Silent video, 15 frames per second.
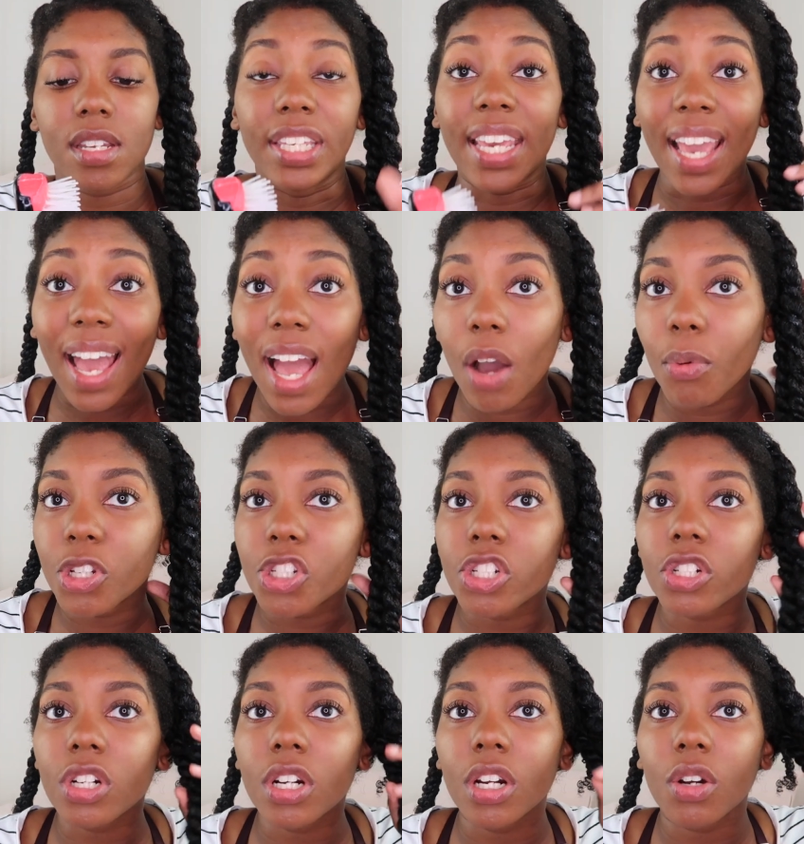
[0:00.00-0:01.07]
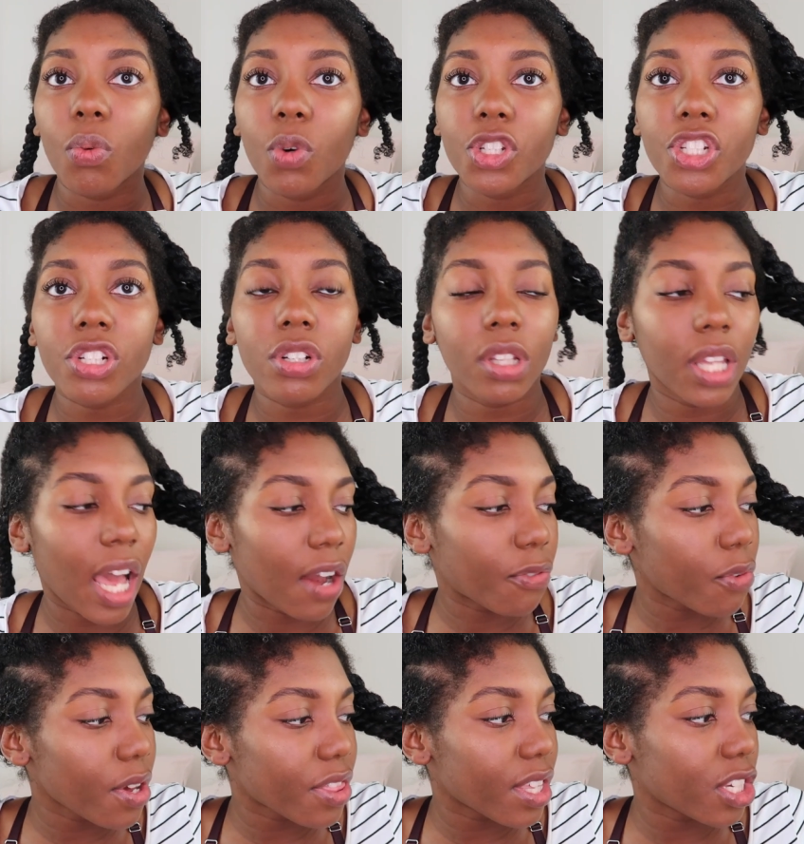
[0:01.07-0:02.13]
yeah, what you're
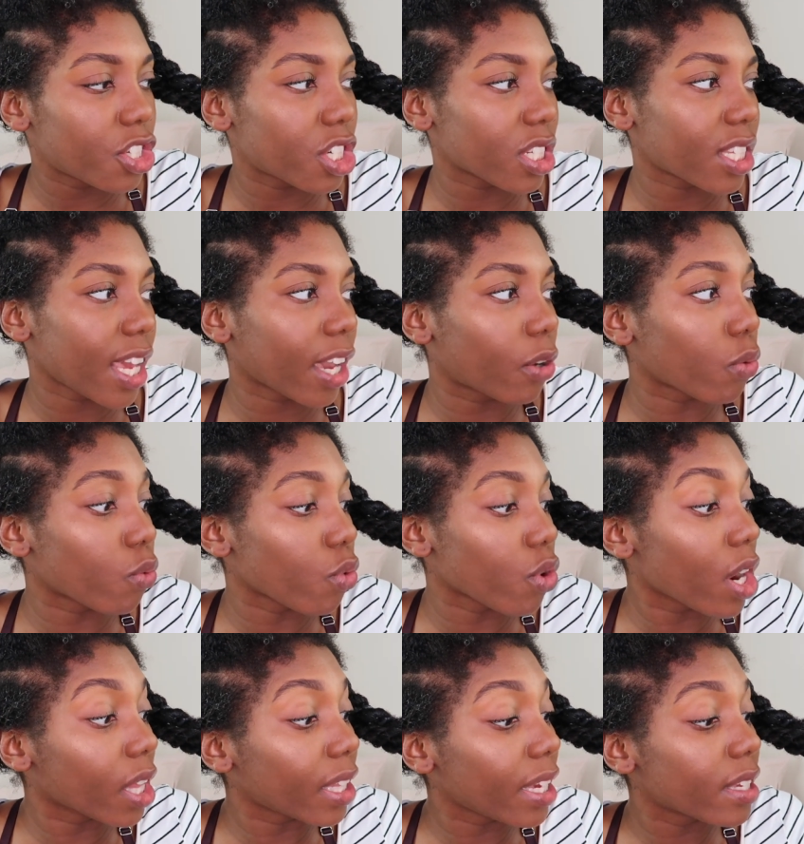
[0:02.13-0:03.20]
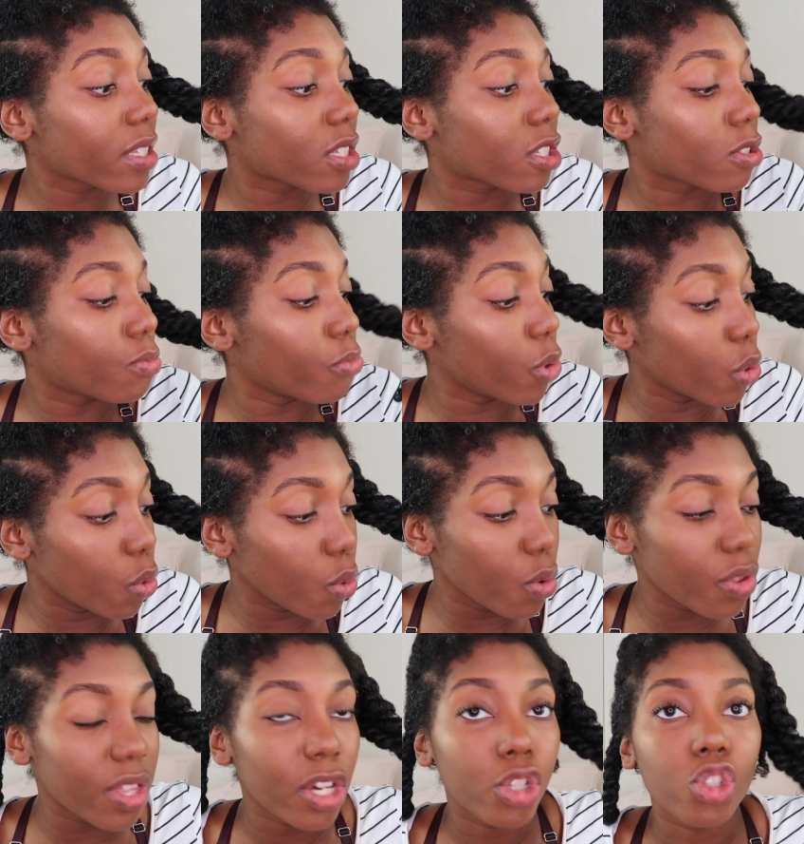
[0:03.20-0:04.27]
left with is just like really
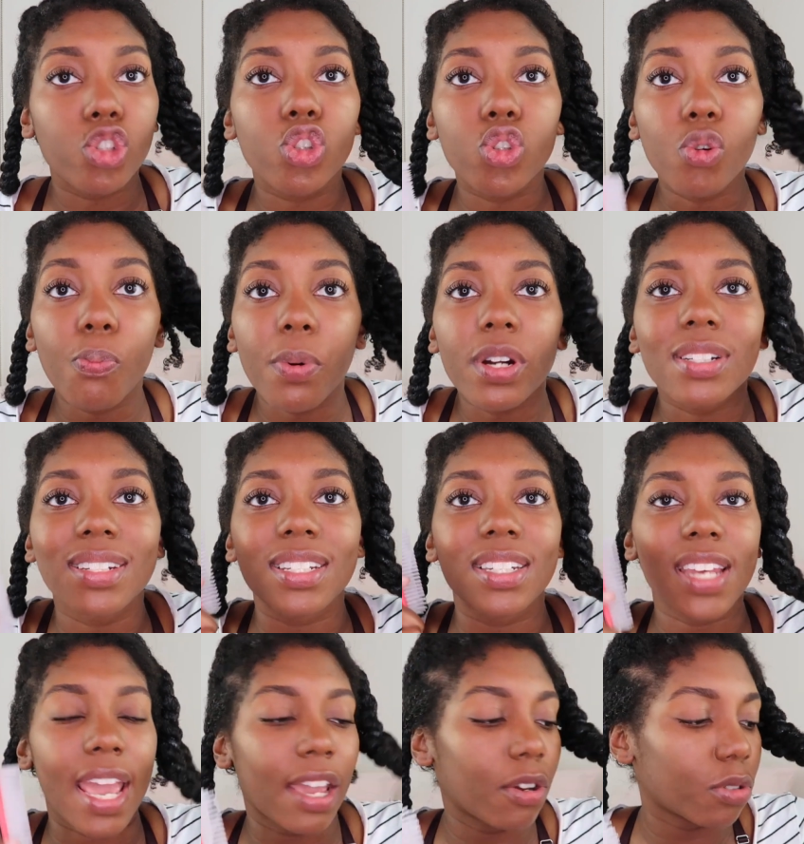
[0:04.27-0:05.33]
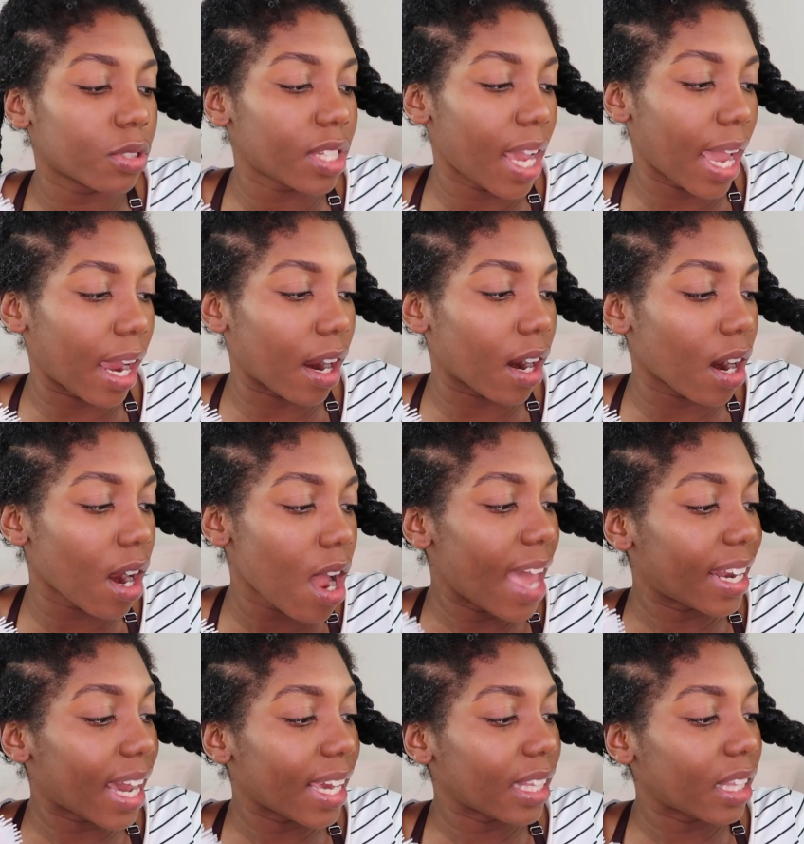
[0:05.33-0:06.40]
smooth, super detangled hair,
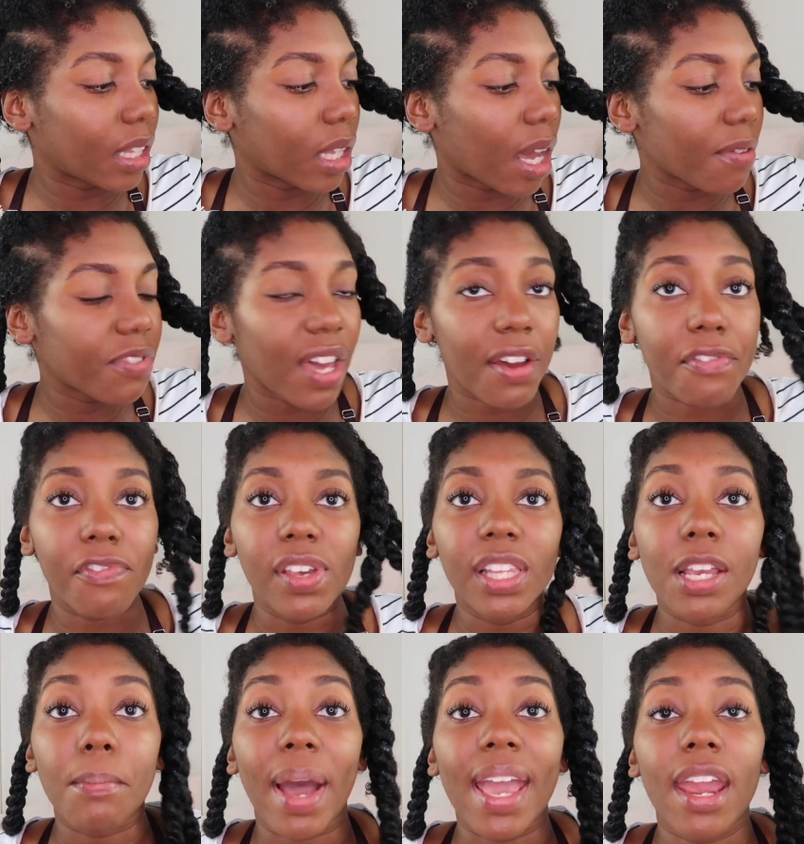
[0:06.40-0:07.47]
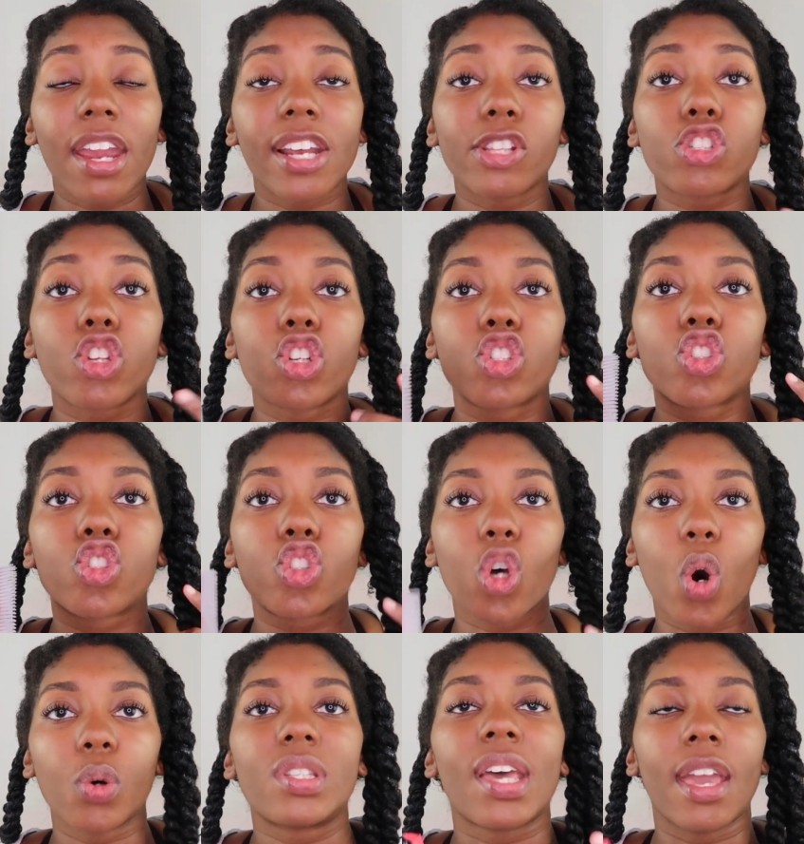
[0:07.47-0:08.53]
and I love that feeling. My hair gets
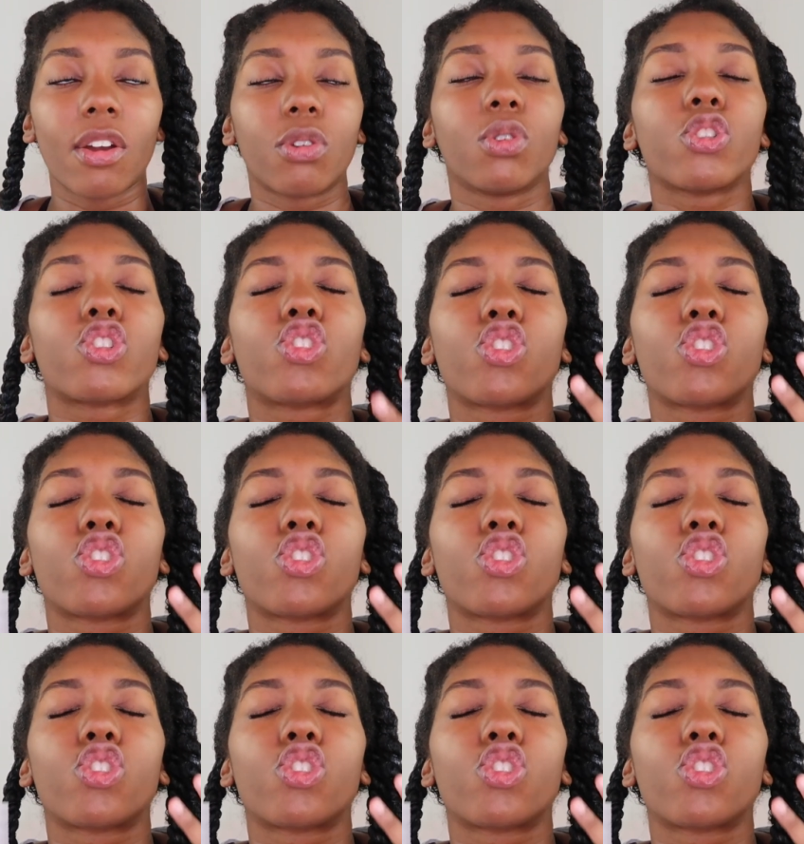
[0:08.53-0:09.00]
so tangled